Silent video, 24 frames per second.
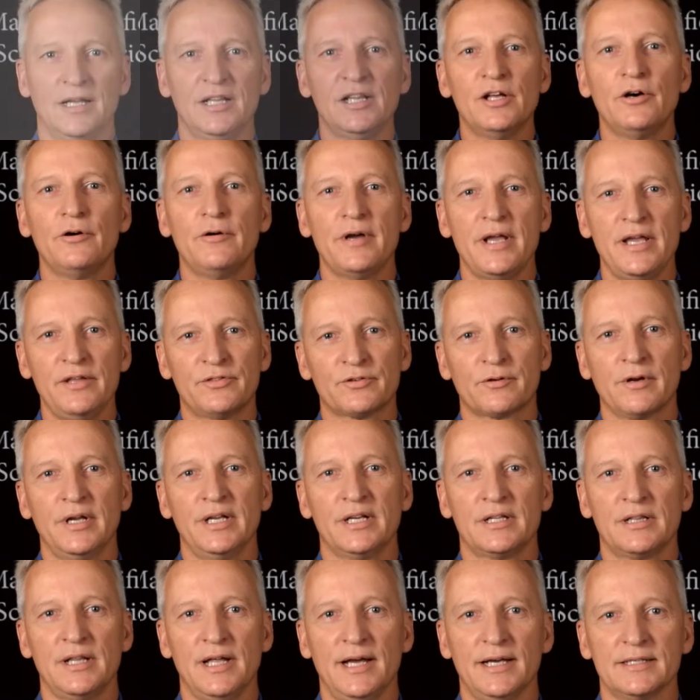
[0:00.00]
Hello, 8th
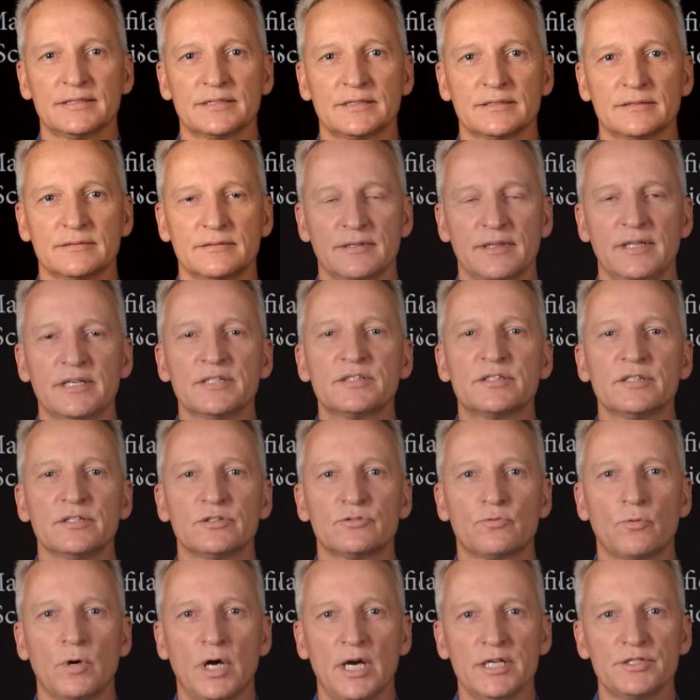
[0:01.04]
grade class. This
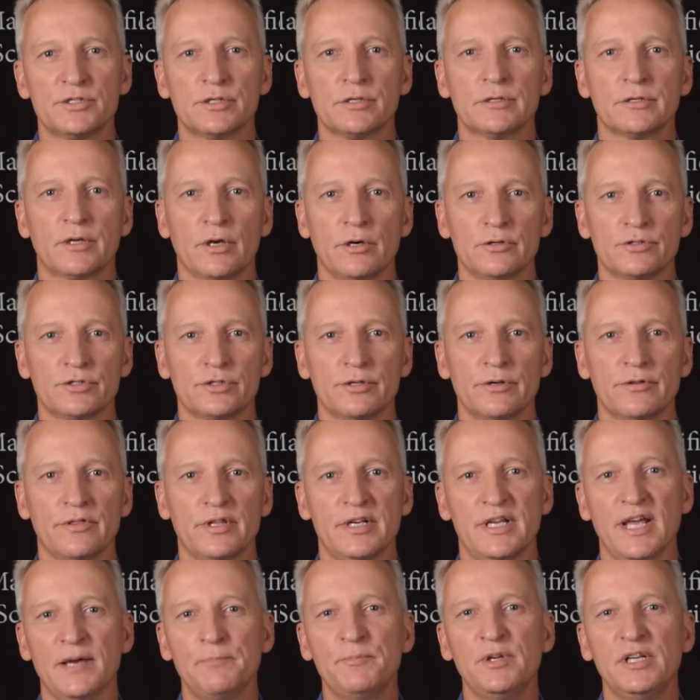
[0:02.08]
is Roger Gocher,
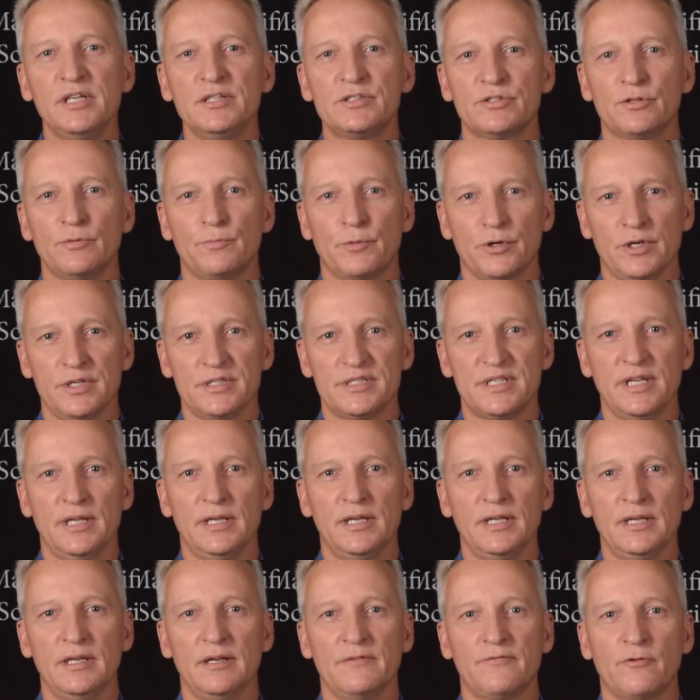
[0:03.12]
the Deputy
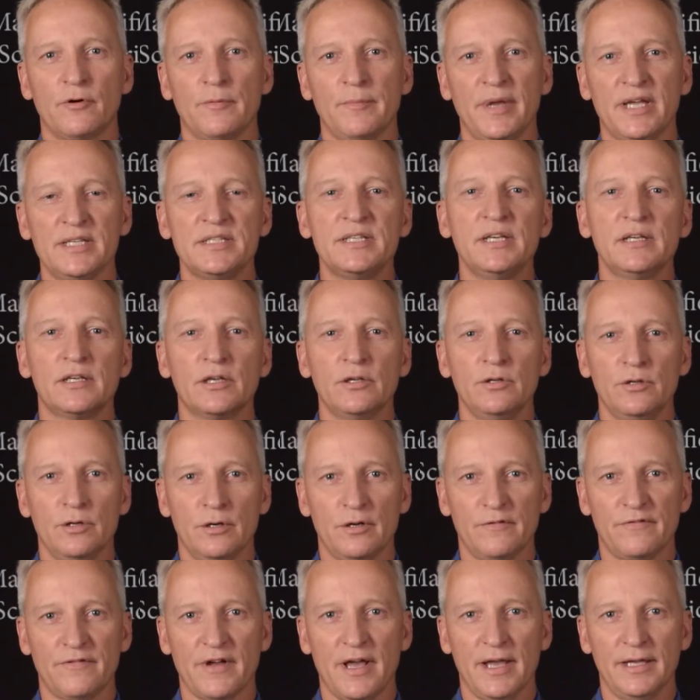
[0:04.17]
Superintendent for Manteca
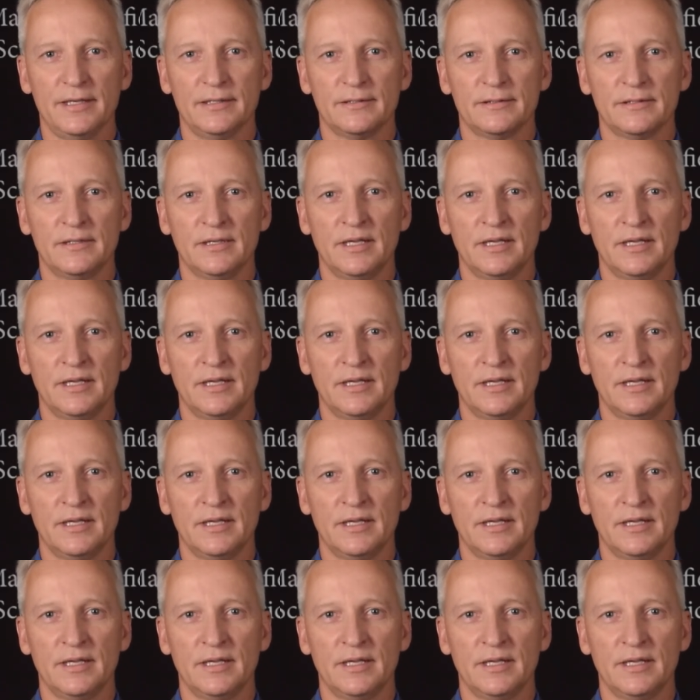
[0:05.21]
Unified.